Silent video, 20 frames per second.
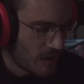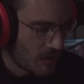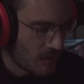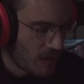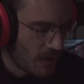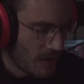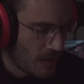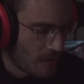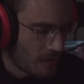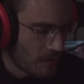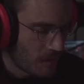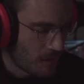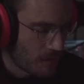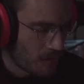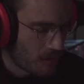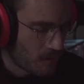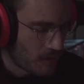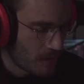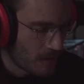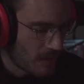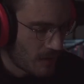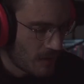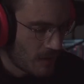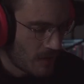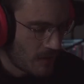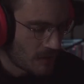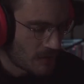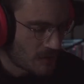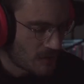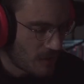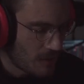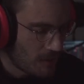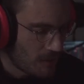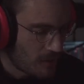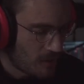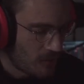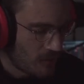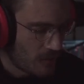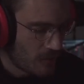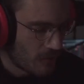him out. He stopped
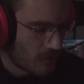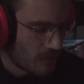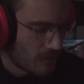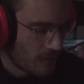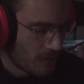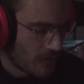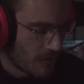the foot from